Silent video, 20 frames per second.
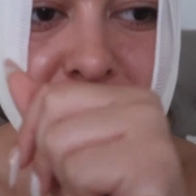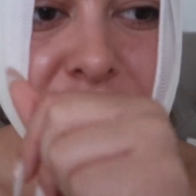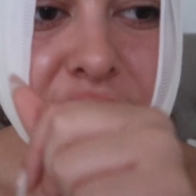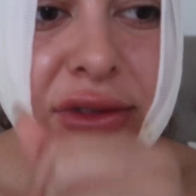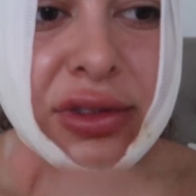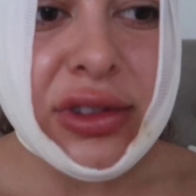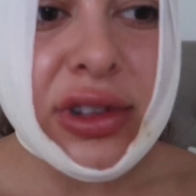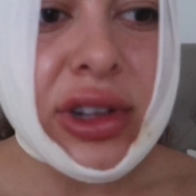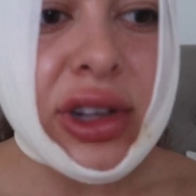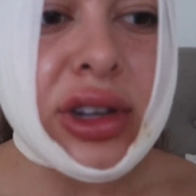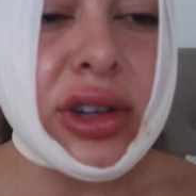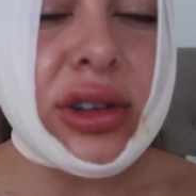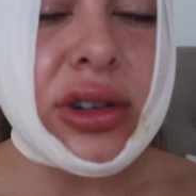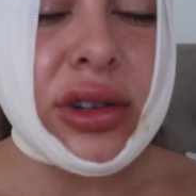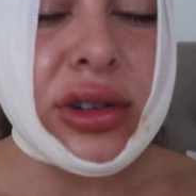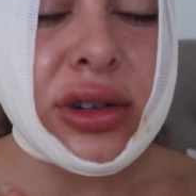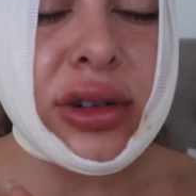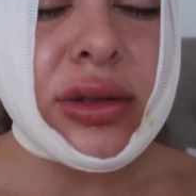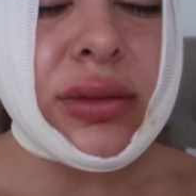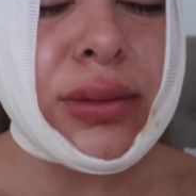flat
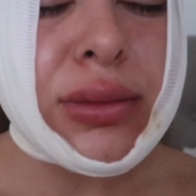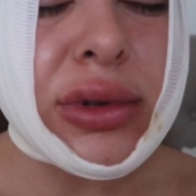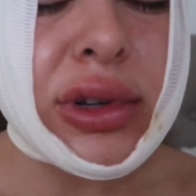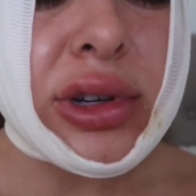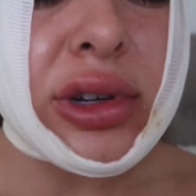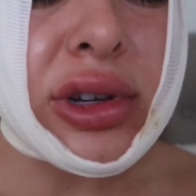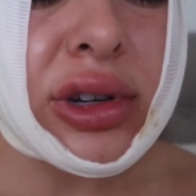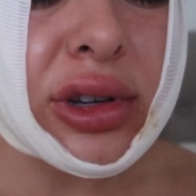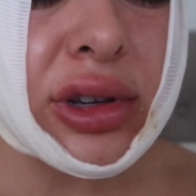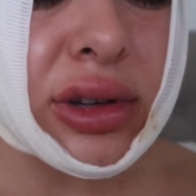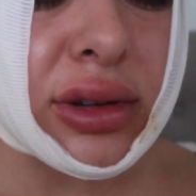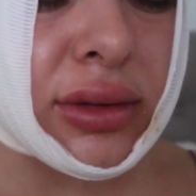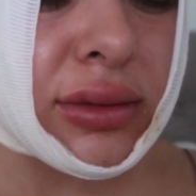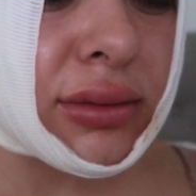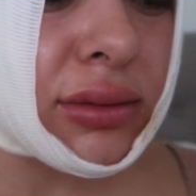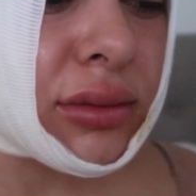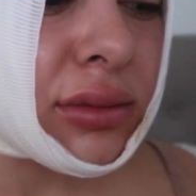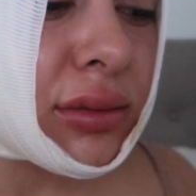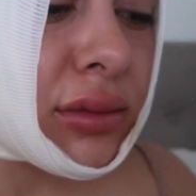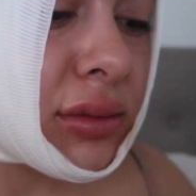on your back
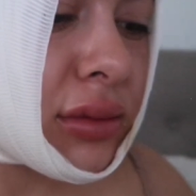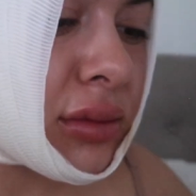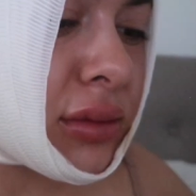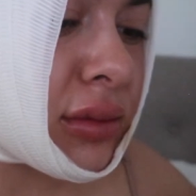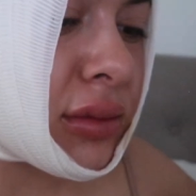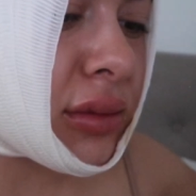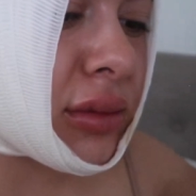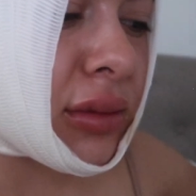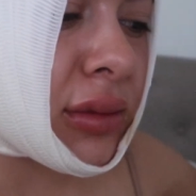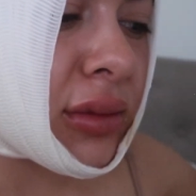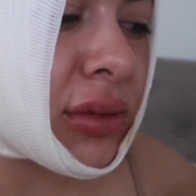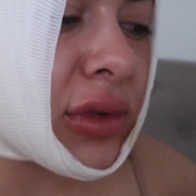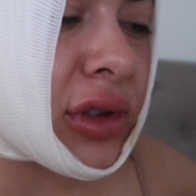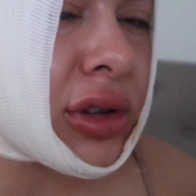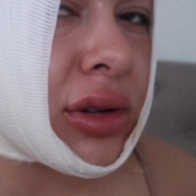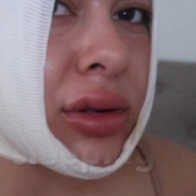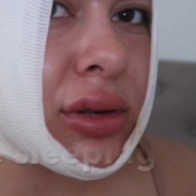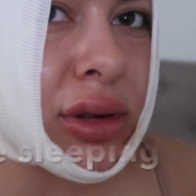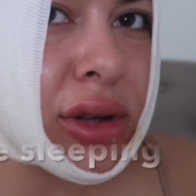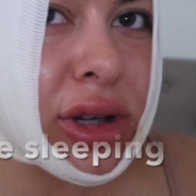
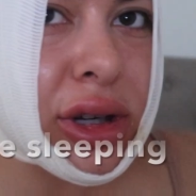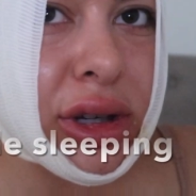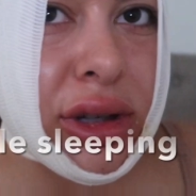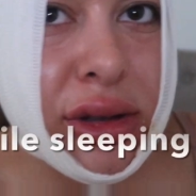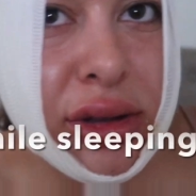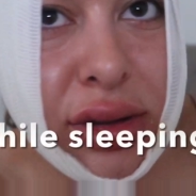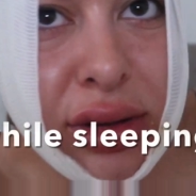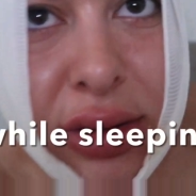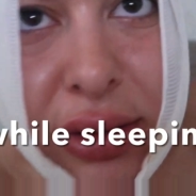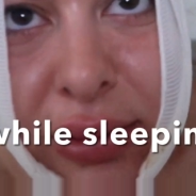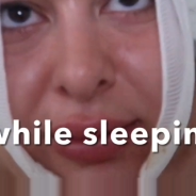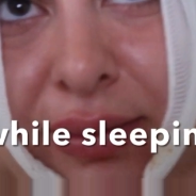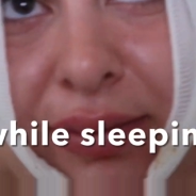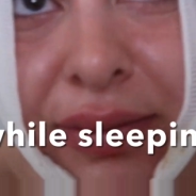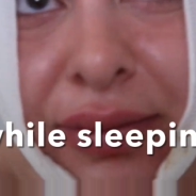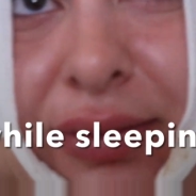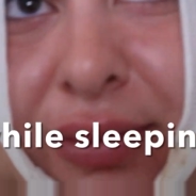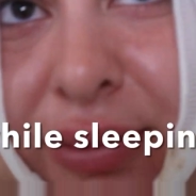okay so